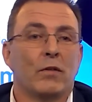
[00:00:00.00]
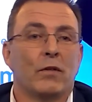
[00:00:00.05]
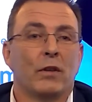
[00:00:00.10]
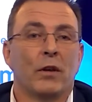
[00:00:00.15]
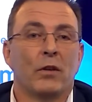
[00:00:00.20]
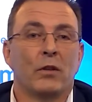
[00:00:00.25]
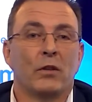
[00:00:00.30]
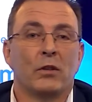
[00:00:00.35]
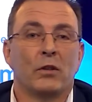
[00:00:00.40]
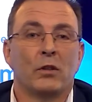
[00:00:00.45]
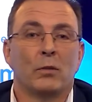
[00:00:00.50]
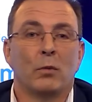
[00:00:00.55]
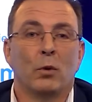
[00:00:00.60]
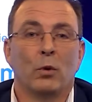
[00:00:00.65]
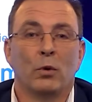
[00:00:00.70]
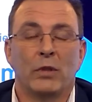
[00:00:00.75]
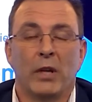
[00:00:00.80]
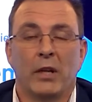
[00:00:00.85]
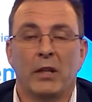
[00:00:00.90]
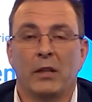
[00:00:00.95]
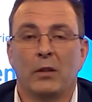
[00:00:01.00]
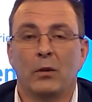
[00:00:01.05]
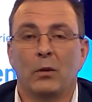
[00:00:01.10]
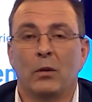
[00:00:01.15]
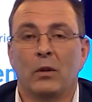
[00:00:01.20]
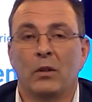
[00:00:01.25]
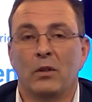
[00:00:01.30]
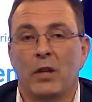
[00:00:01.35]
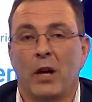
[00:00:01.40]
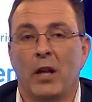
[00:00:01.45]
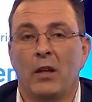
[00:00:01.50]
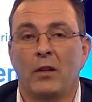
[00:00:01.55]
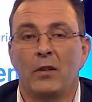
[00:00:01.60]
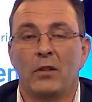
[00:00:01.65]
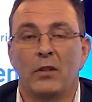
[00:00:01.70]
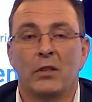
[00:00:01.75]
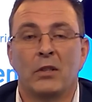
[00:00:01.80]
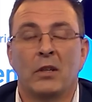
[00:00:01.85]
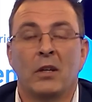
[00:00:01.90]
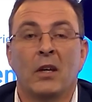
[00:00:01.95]
for those small technical
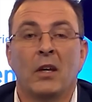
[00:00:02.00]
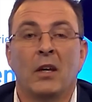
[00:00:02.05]
challenges.